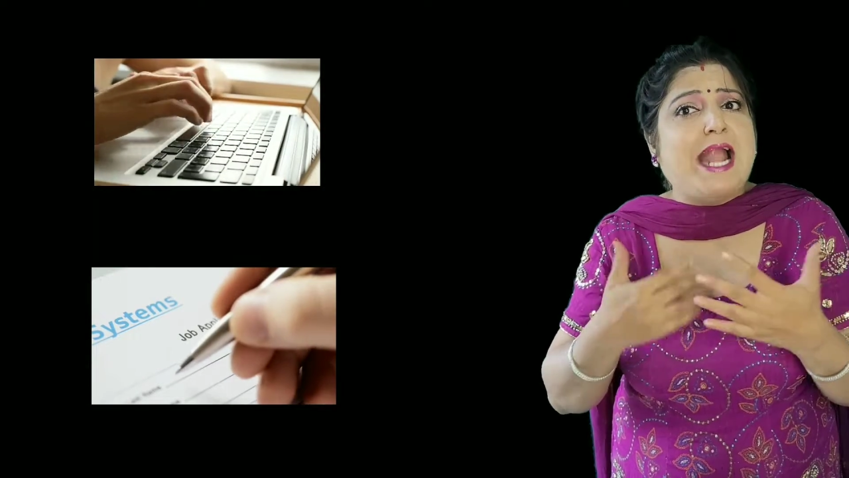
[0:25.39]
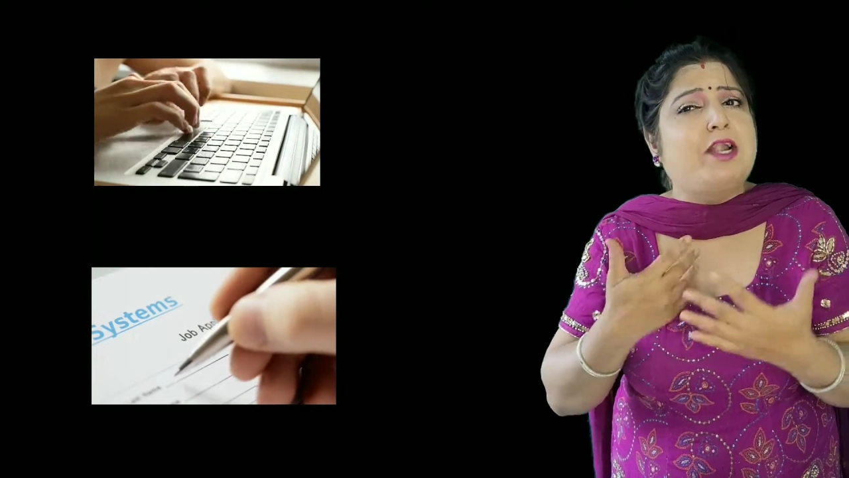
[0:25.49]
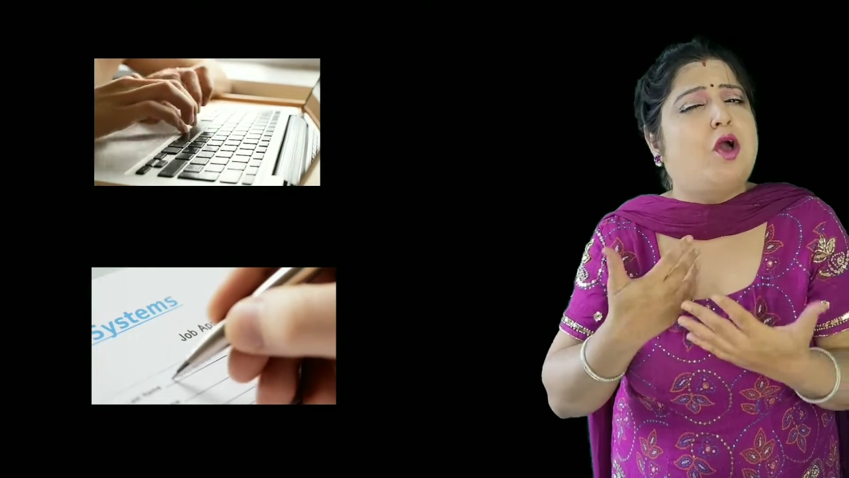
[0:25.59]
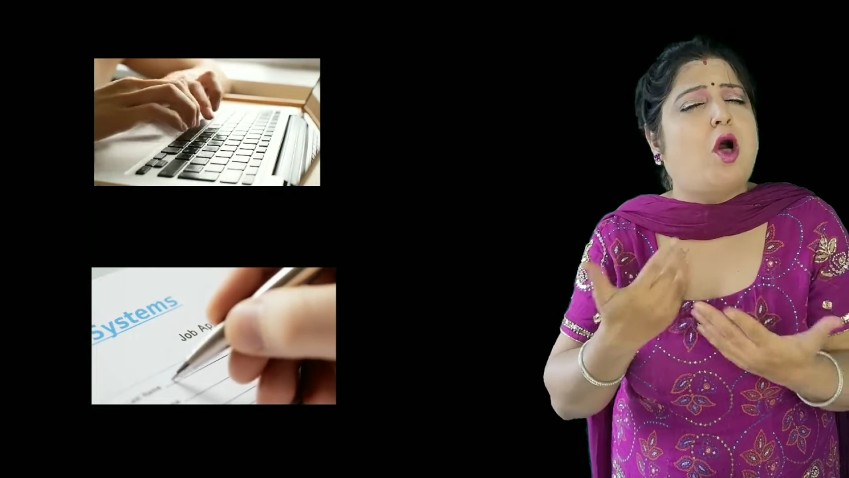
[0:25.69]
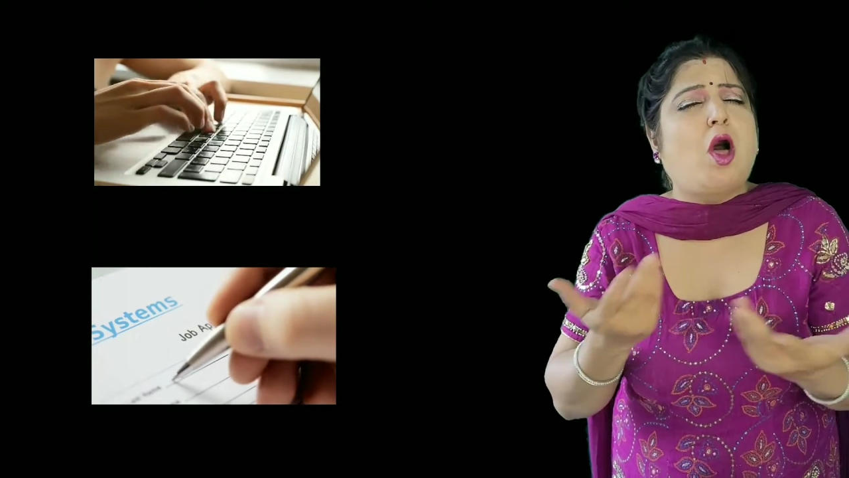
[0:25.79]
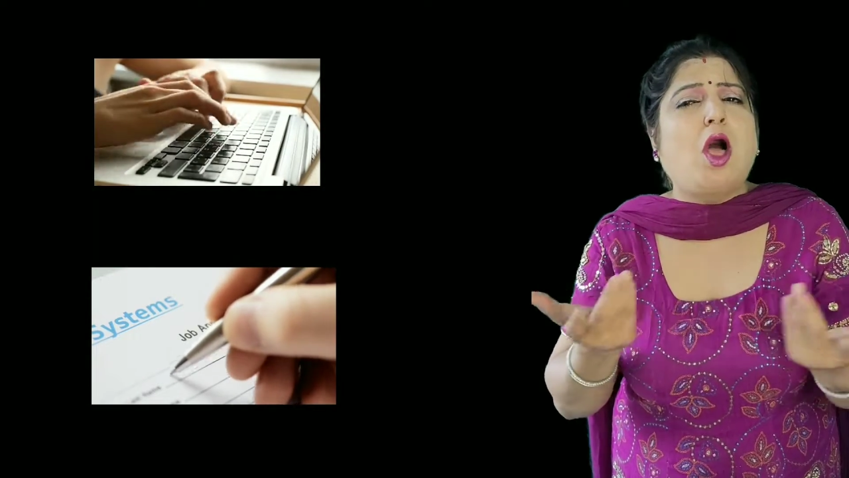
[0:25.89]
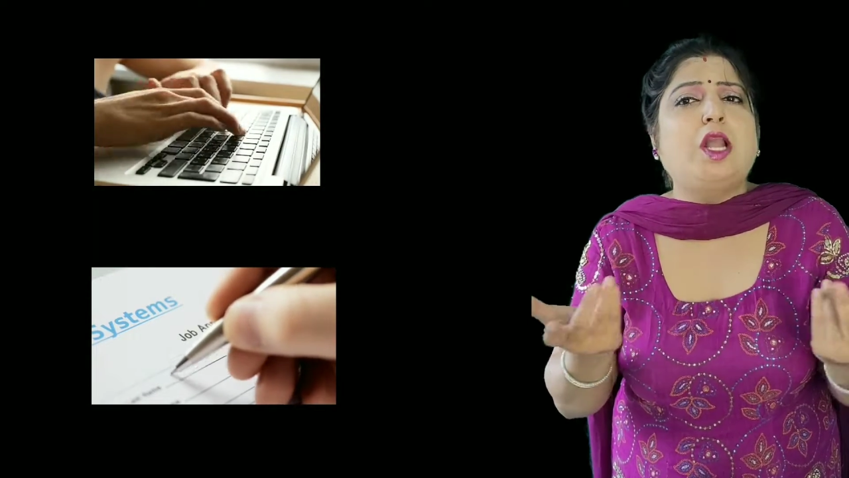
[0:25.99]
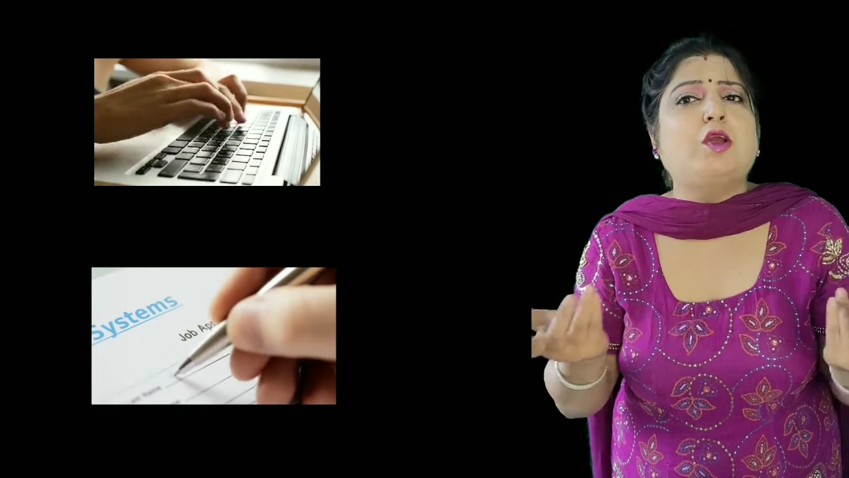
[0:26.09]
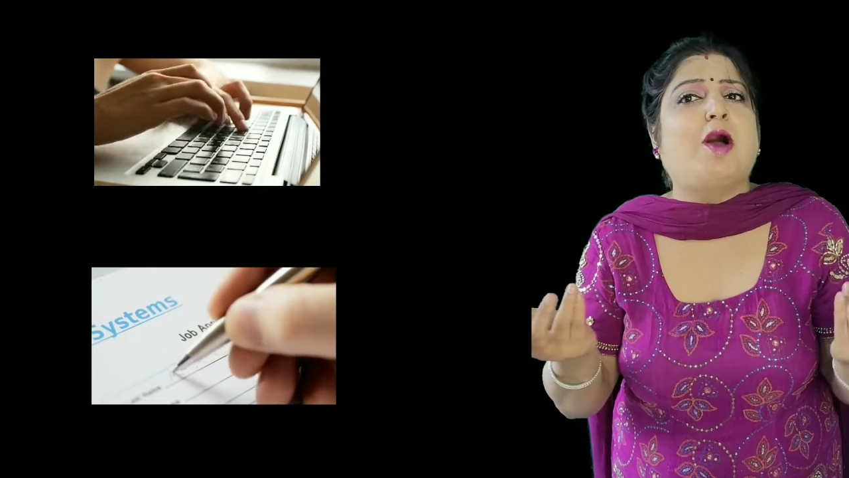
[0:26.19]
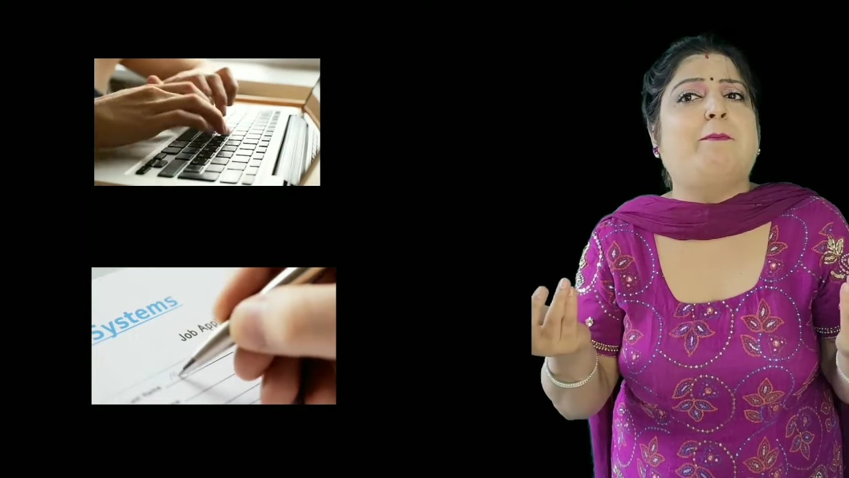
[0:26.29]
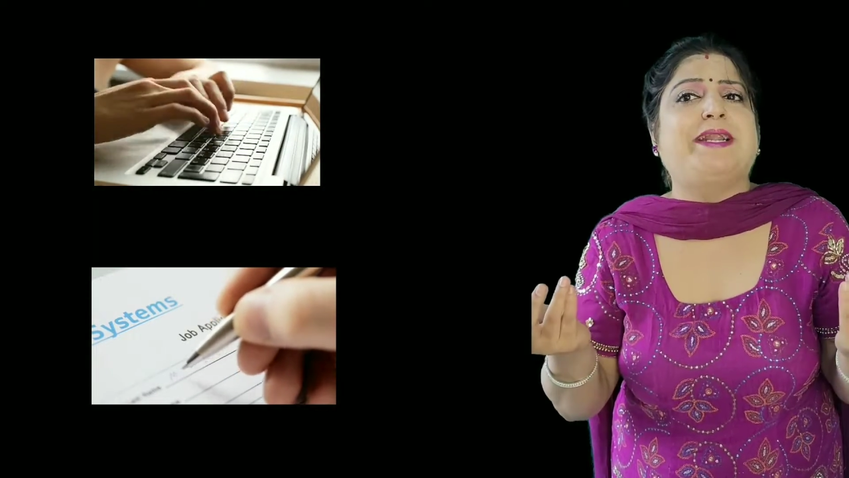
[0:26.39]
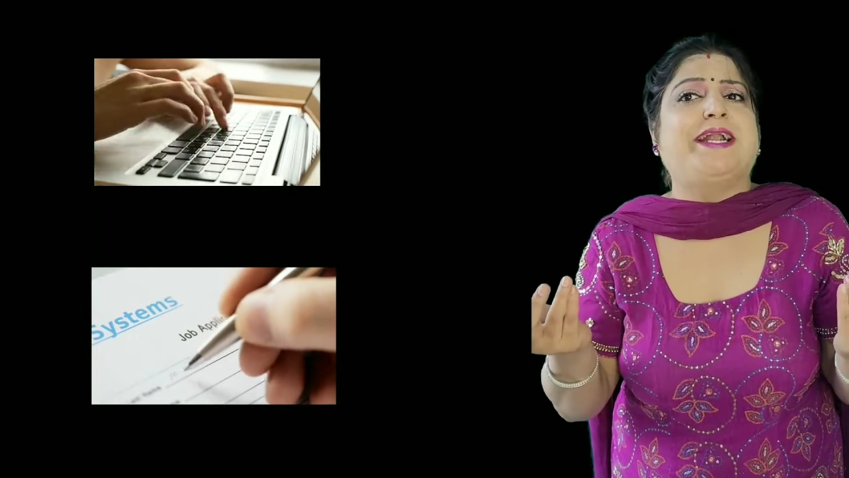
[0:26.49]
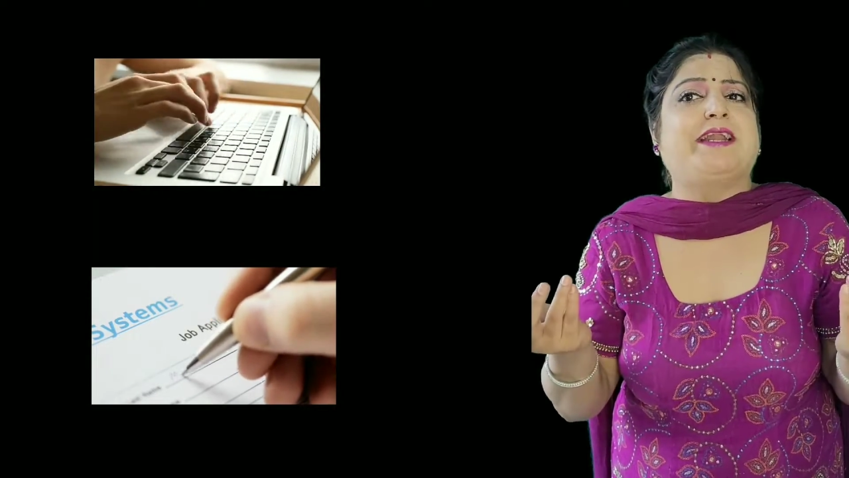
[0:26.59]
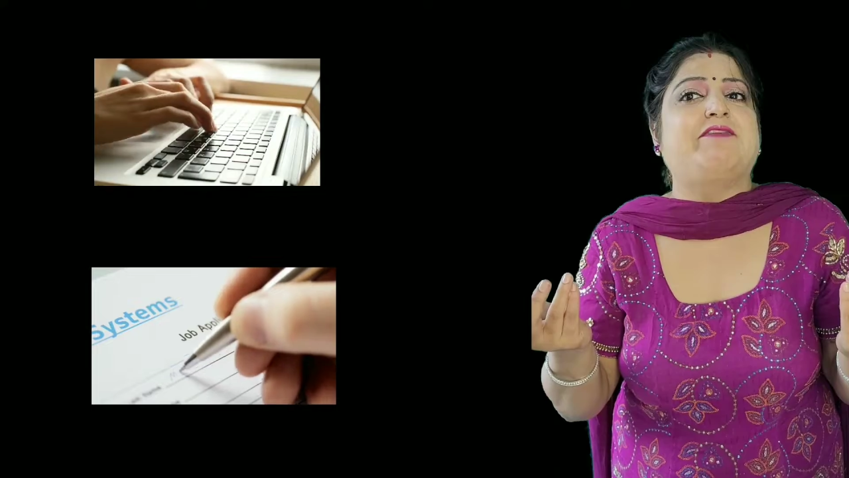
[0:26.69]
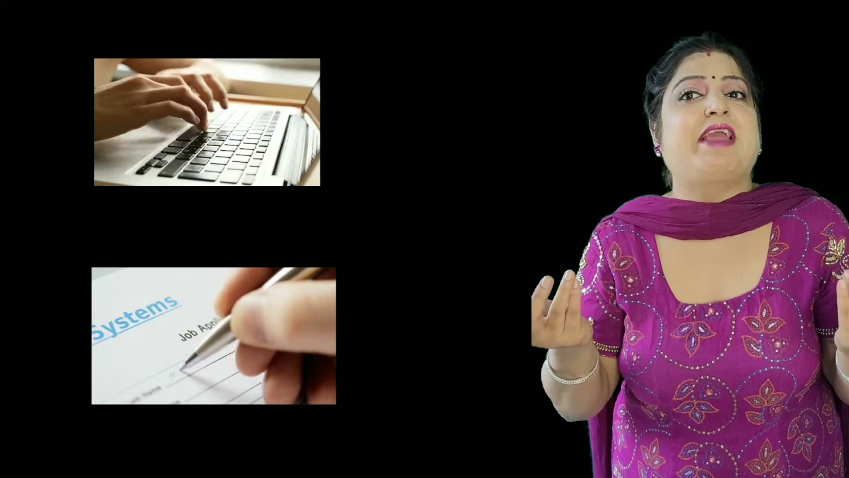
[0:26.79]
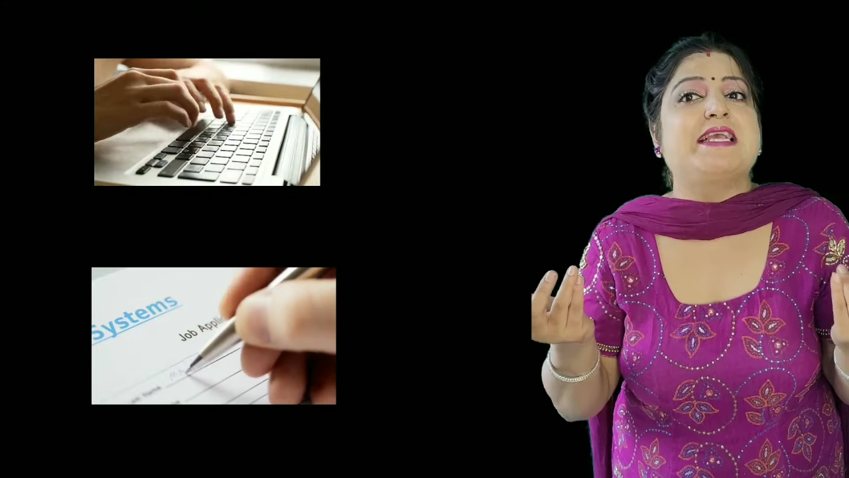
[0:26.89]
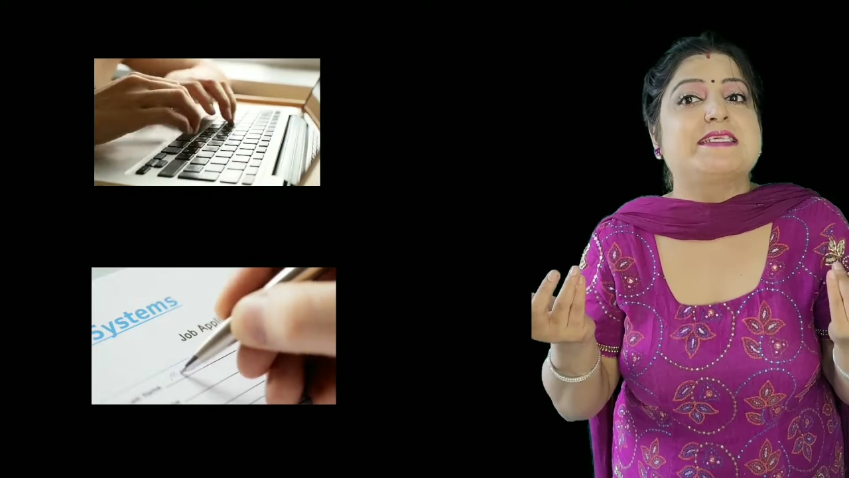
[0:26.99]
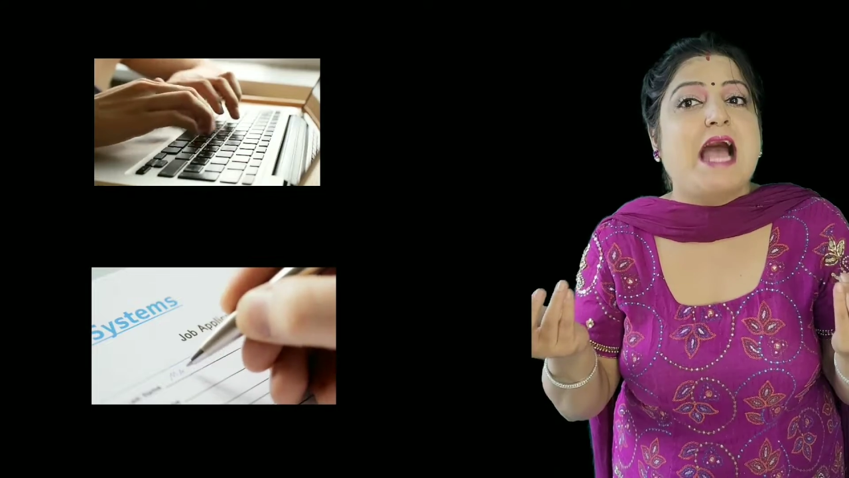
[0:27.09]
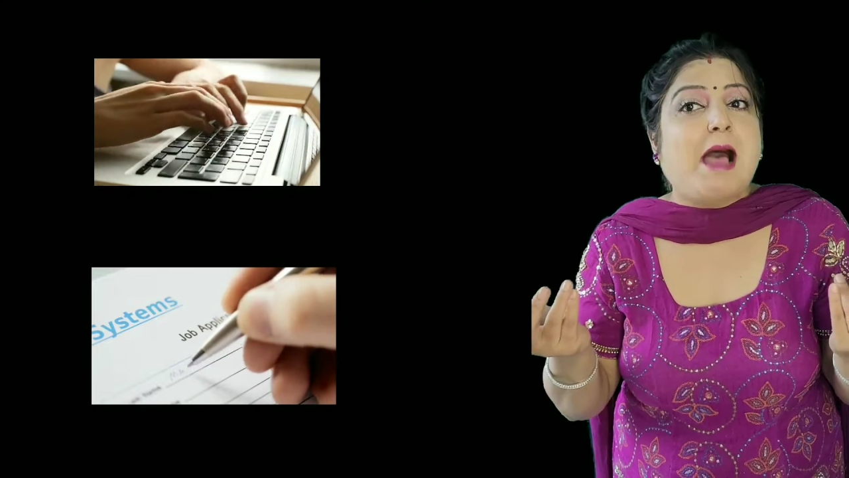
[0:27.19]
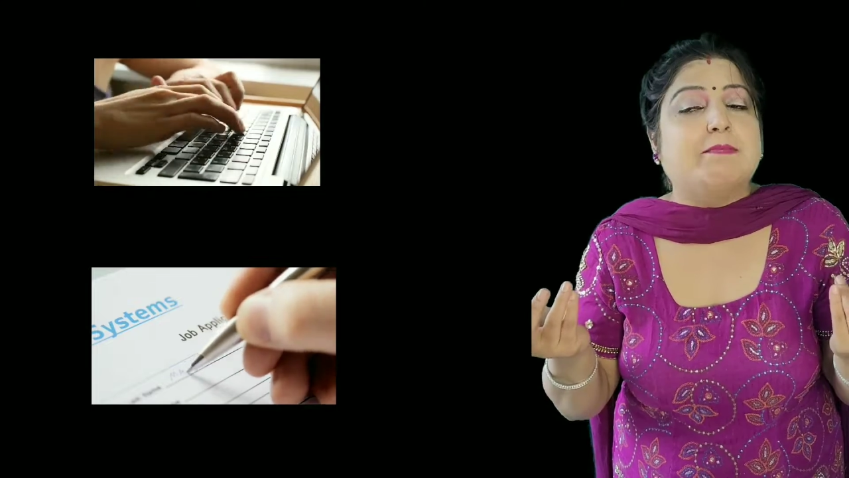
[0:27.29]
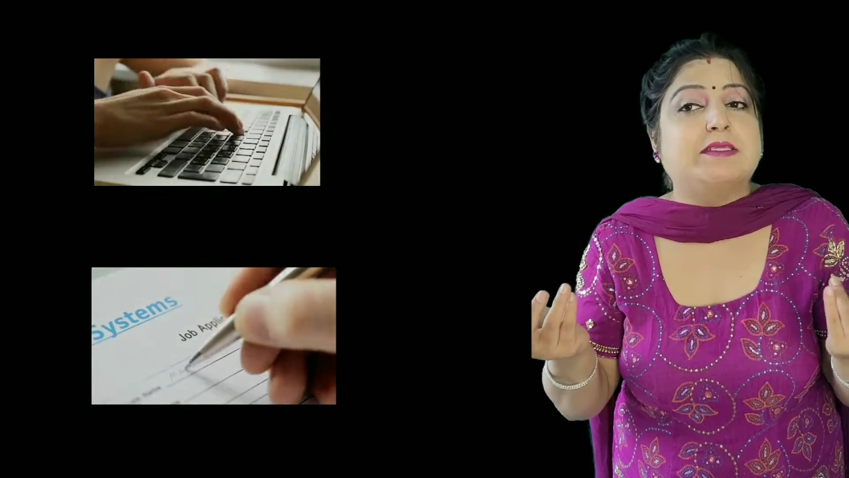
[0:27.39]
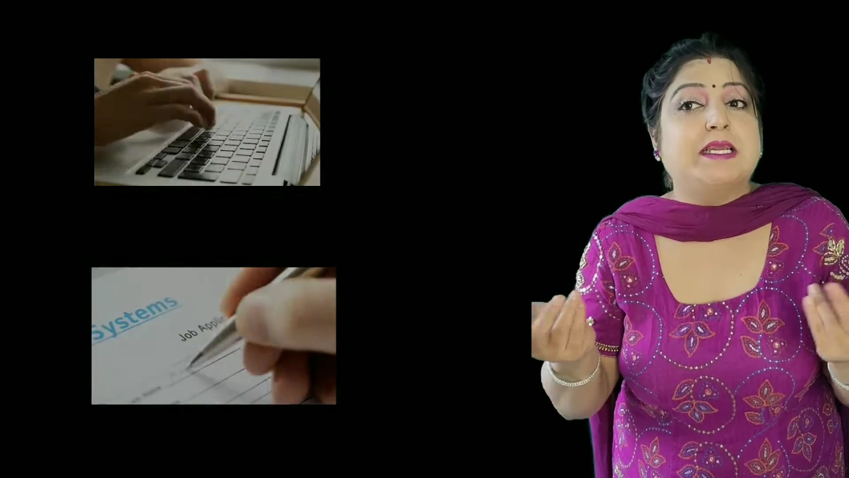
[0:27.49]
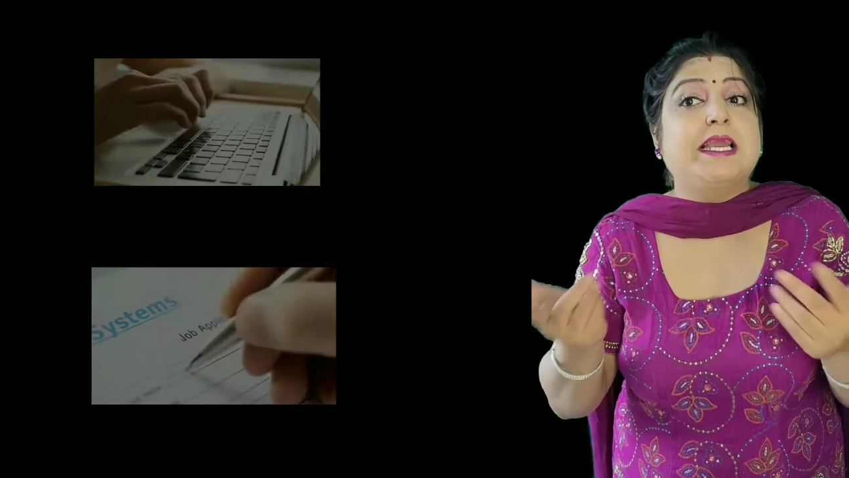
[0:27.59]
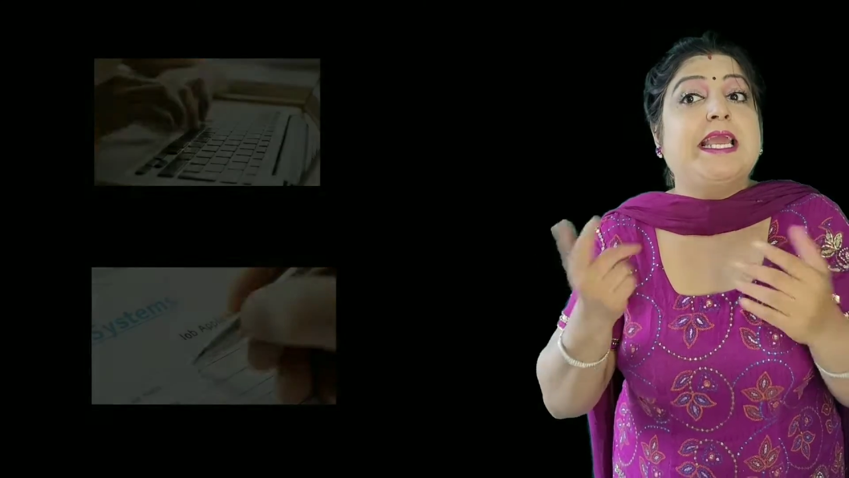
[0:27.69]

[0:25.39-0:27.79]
and all competitive exams.